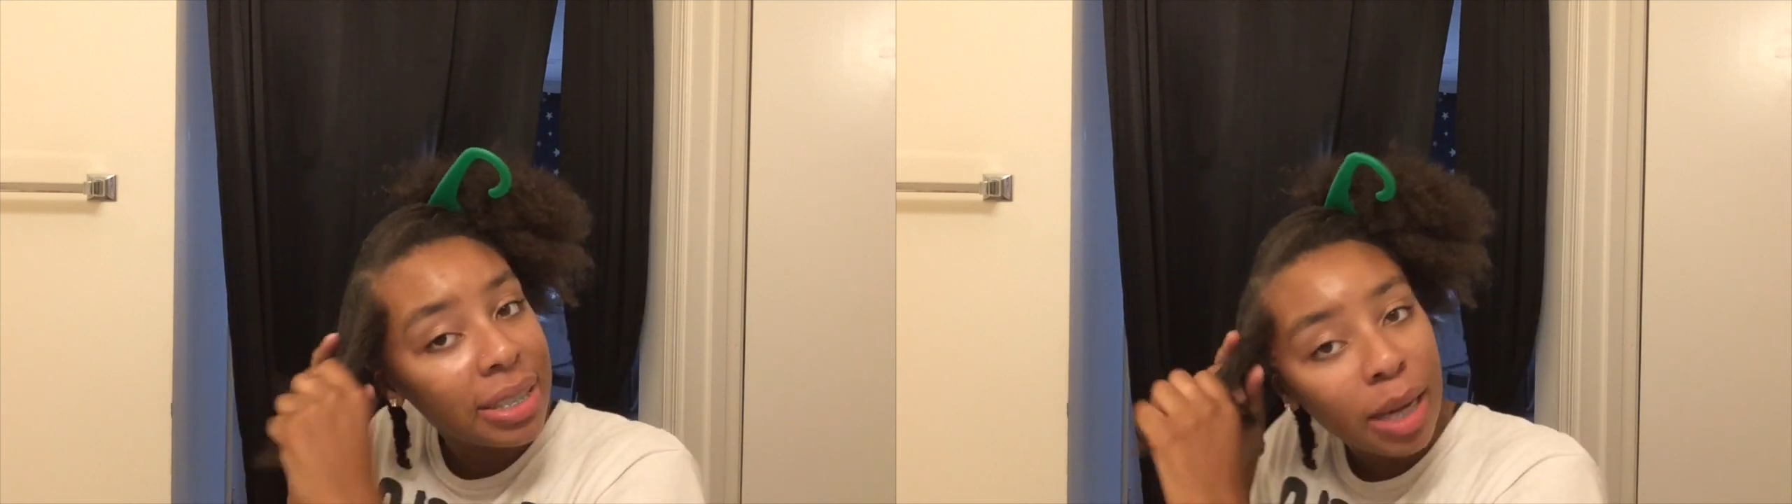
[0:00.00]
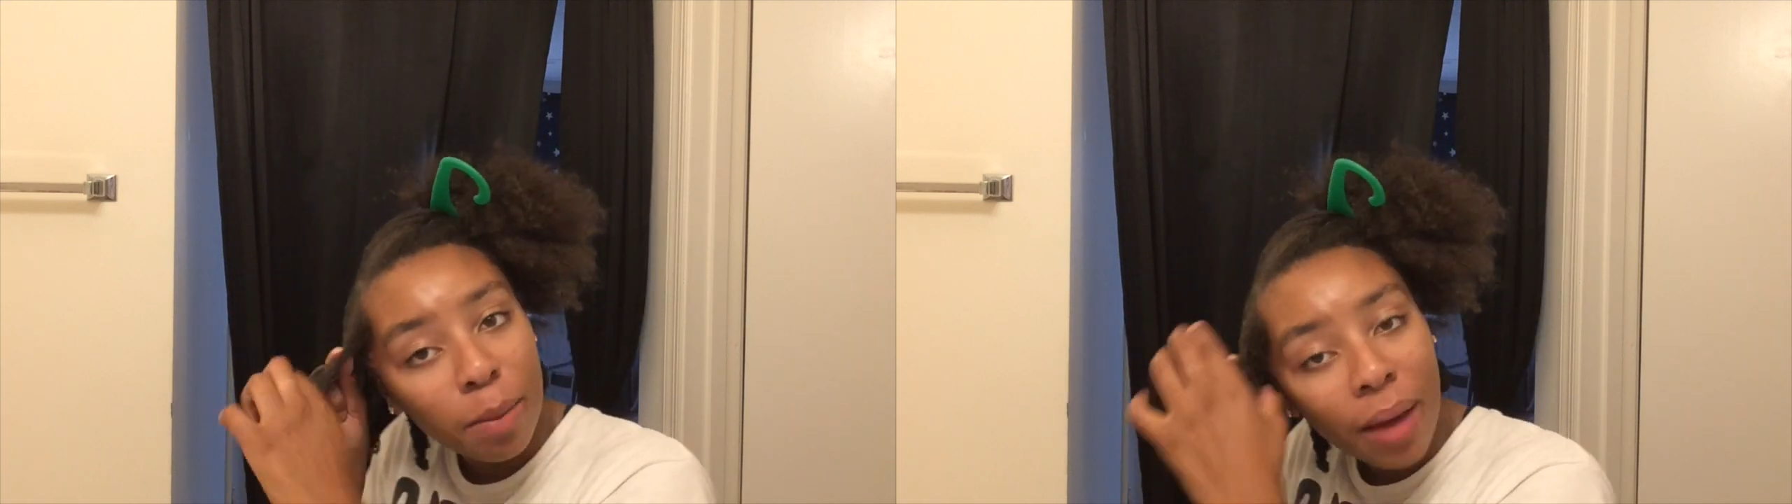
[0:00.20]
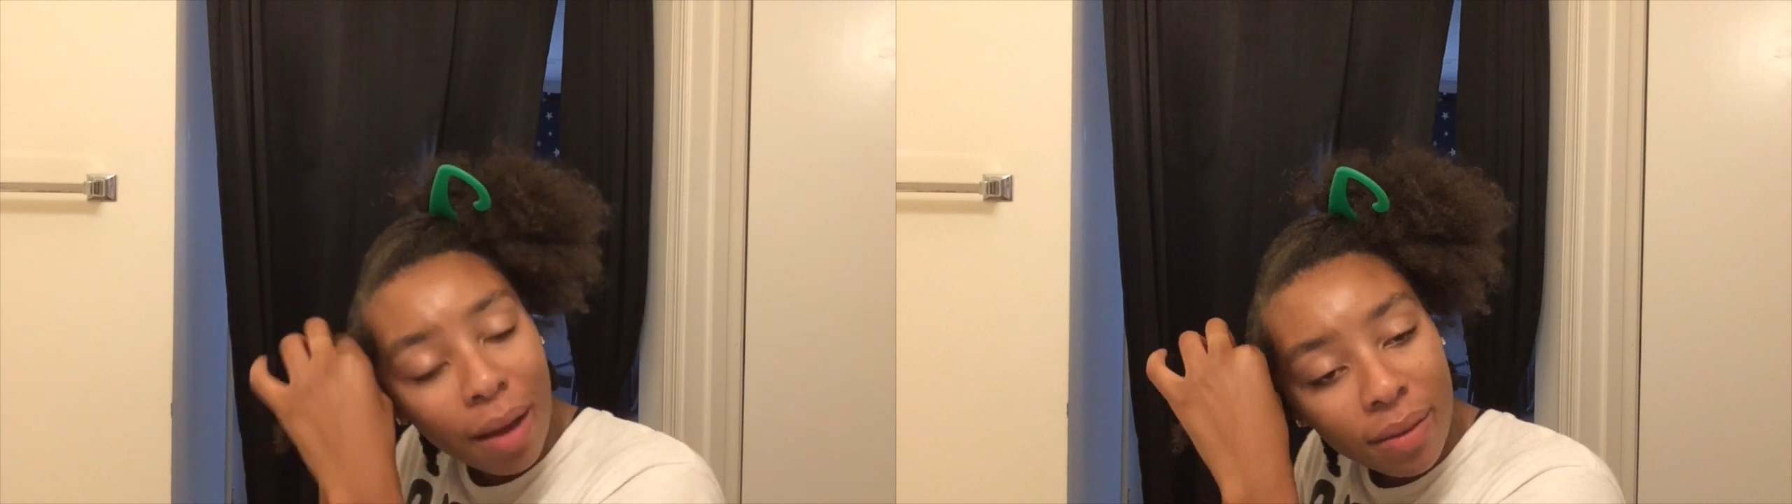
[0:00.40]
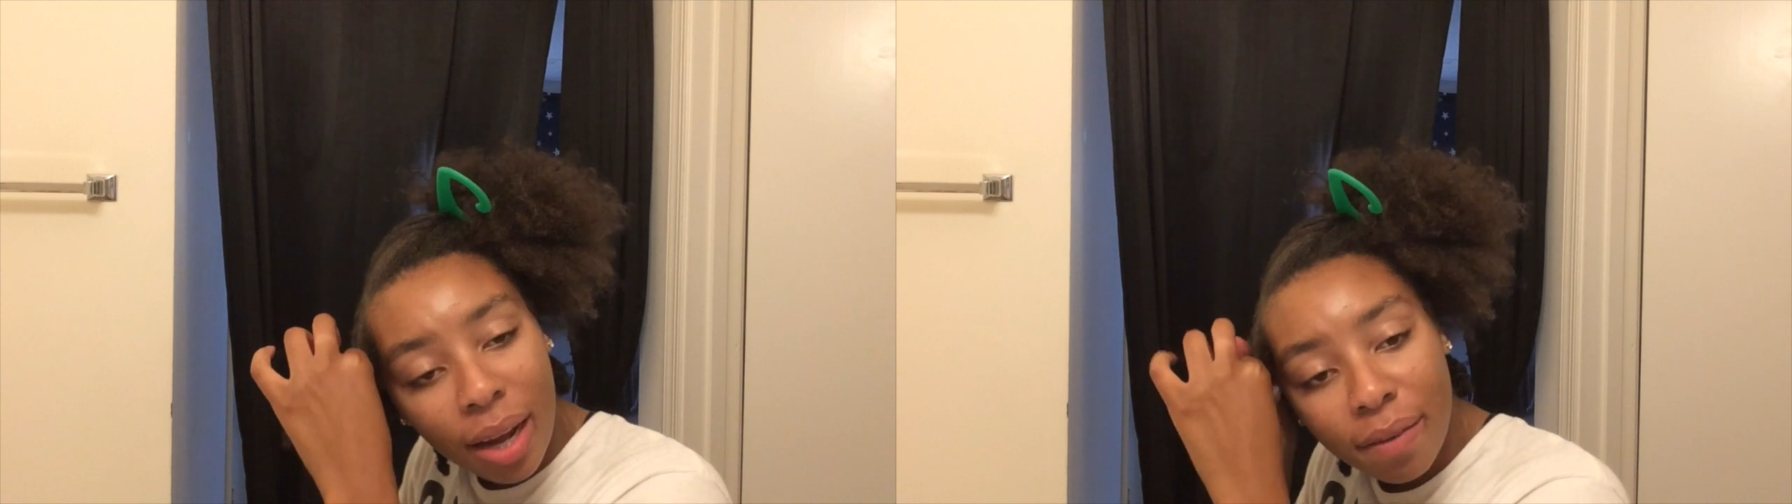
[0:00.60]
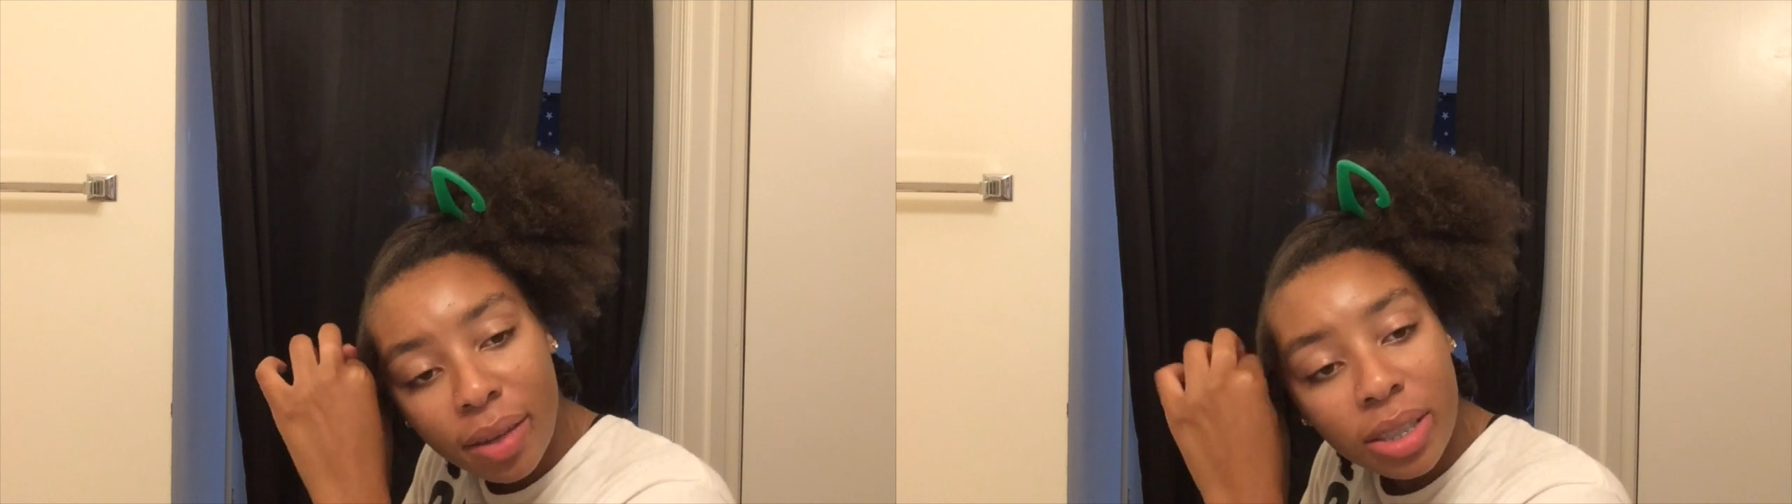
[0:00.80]

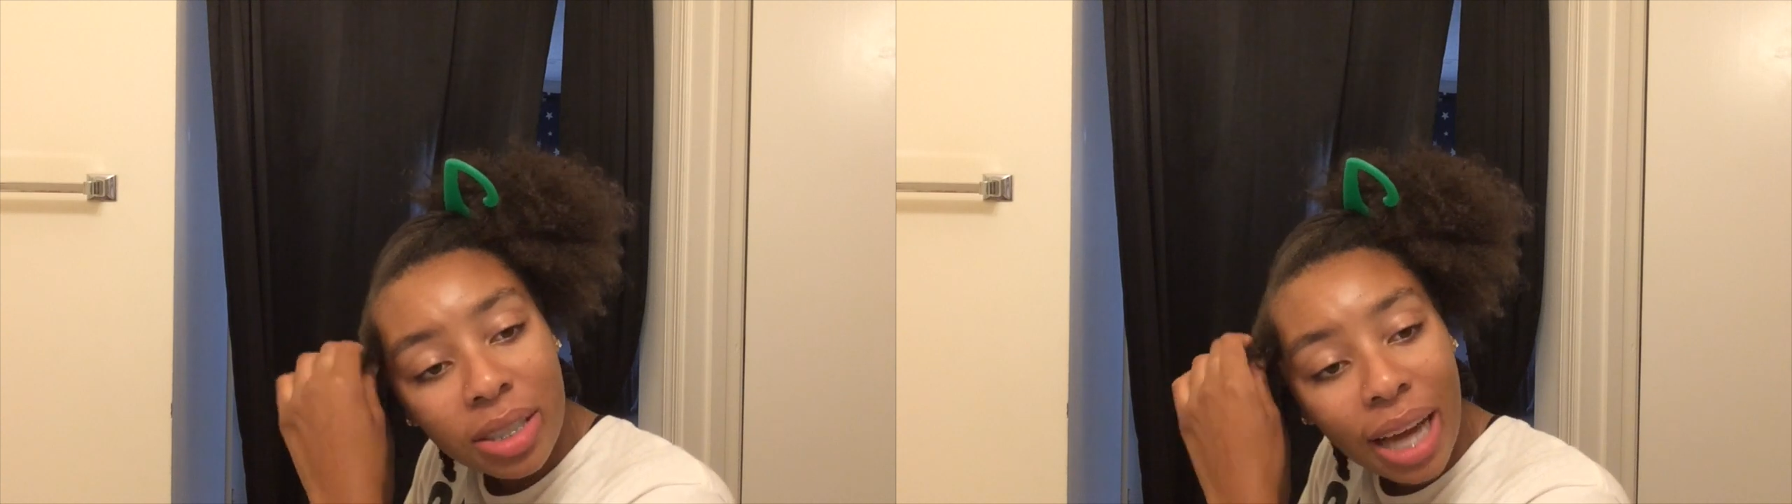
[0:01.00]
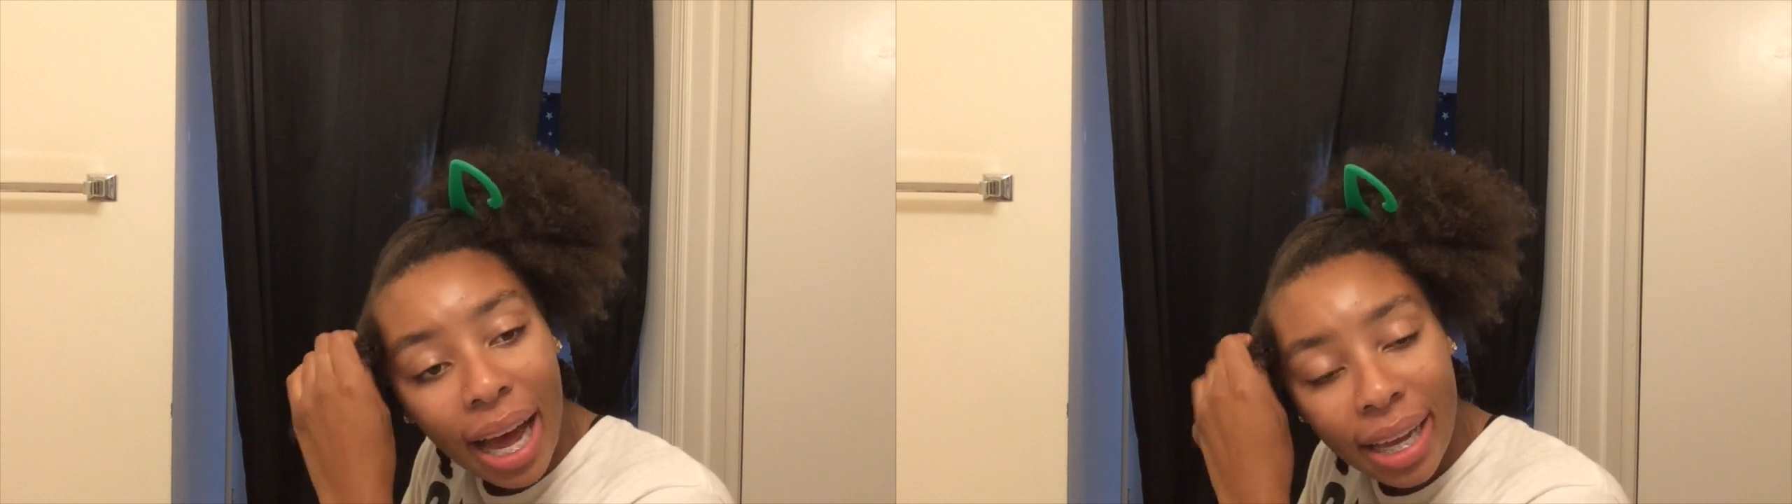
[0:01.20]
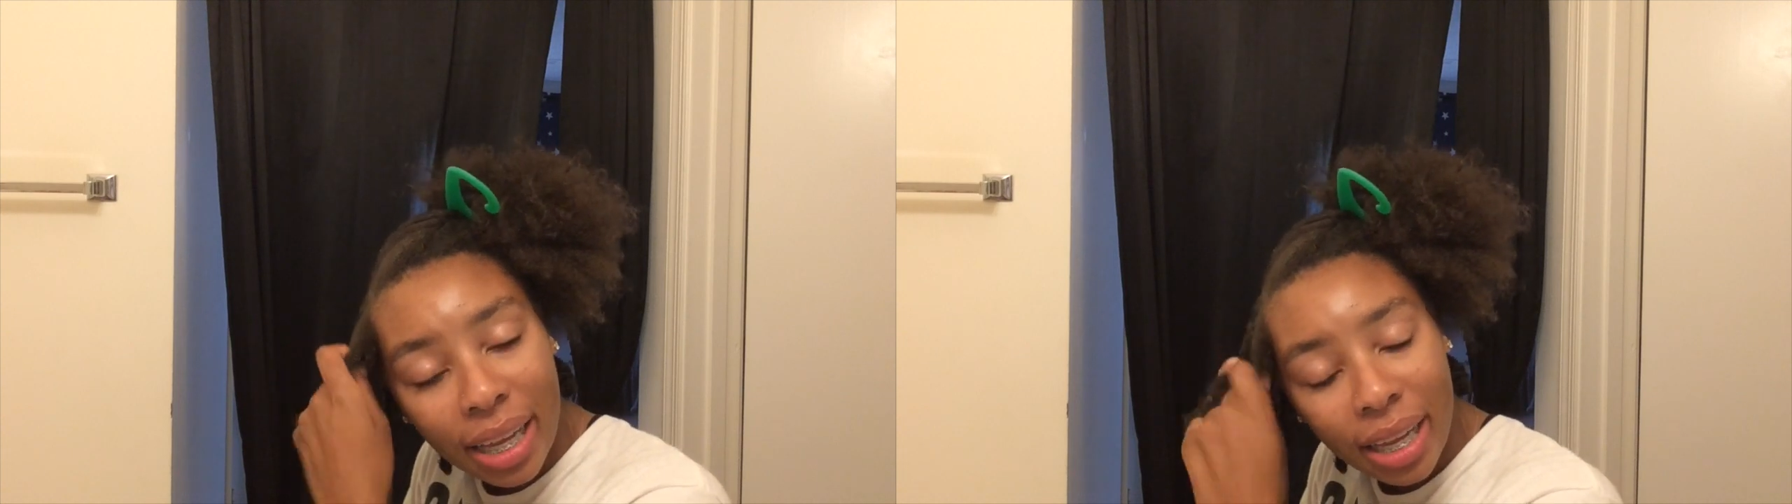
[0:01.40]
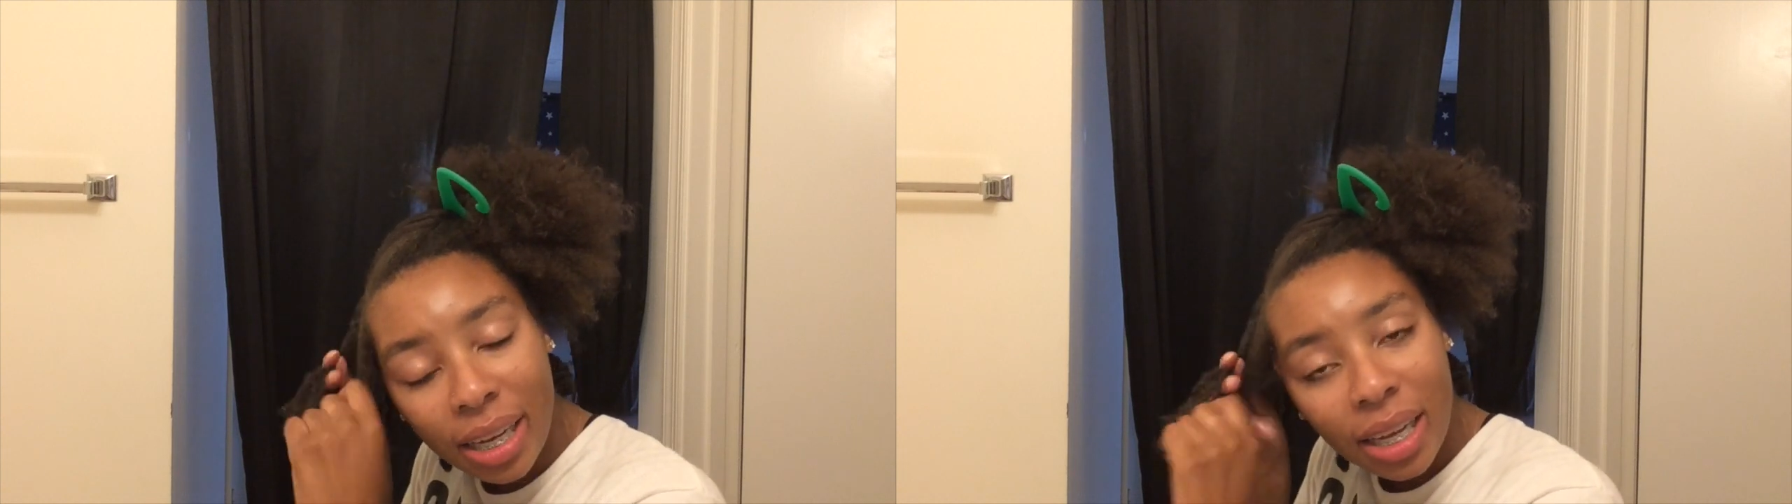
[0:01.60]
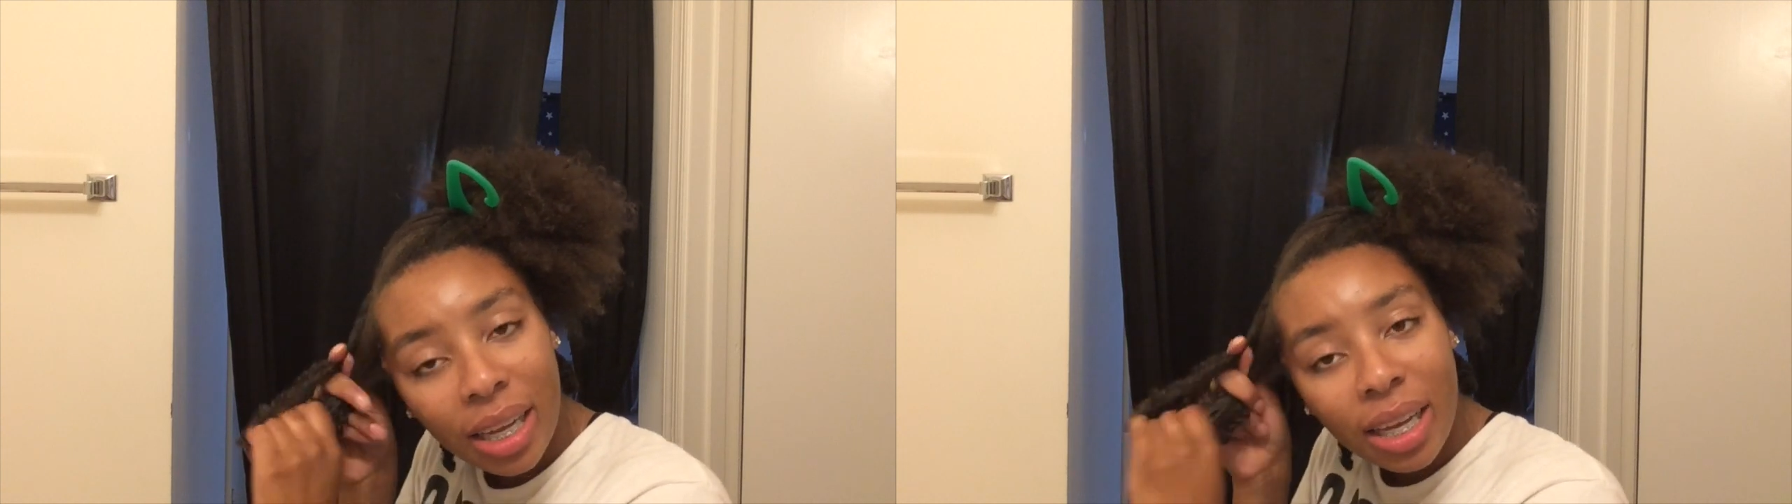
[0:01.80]
dyed it.